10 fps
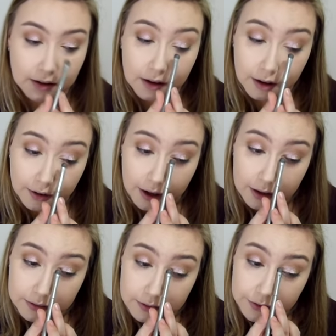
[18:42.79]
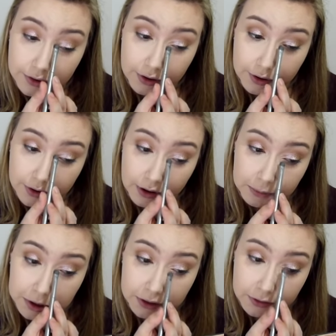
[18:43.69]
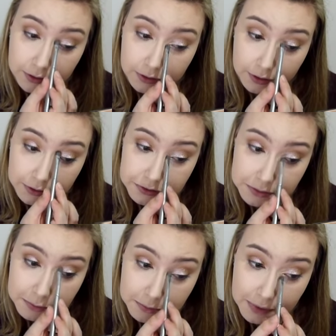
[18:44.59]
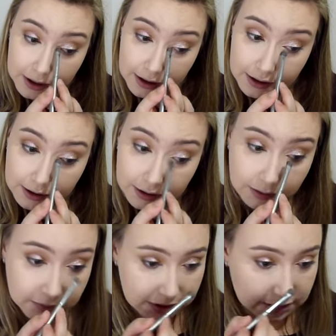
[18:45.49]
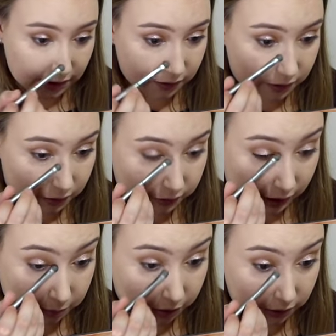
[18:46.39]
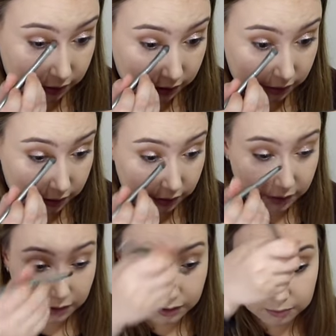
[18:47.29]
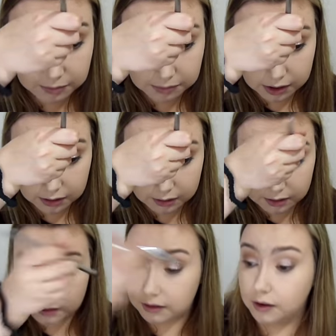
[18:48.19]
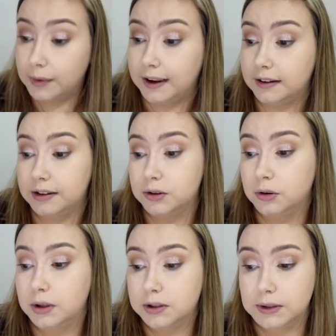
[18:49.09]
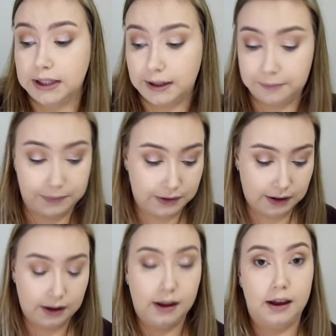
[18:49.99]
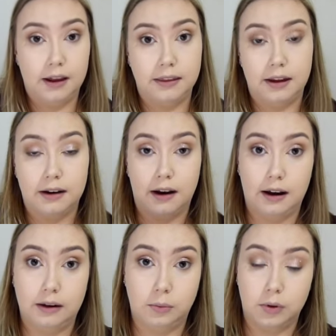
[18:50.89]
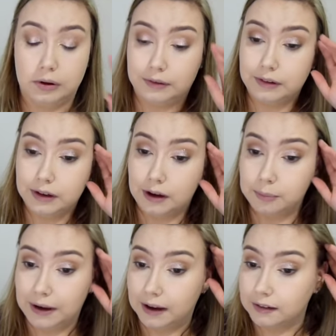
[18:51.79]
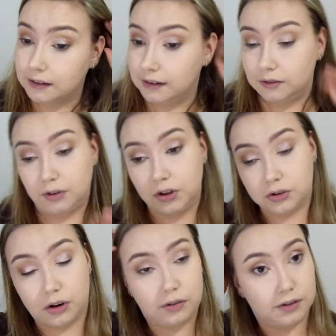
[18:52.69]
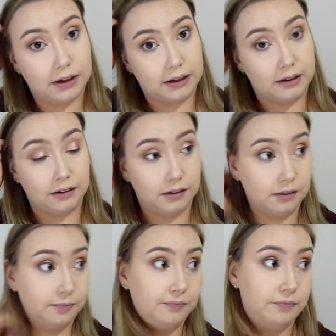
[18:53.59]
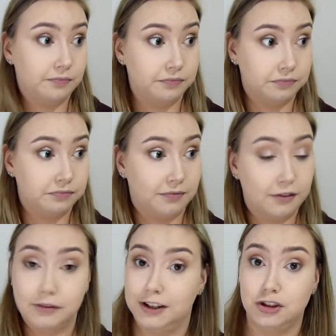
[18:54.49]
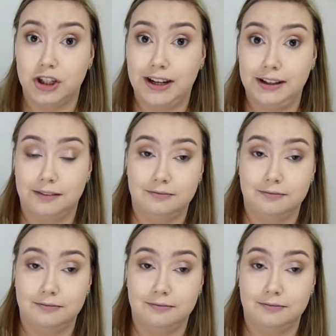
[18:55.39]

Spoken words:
Alright, so I'm going to go and do my mascara off camera because there's no way I can talk while doing that. And then I will come back and finish off and finish chatting.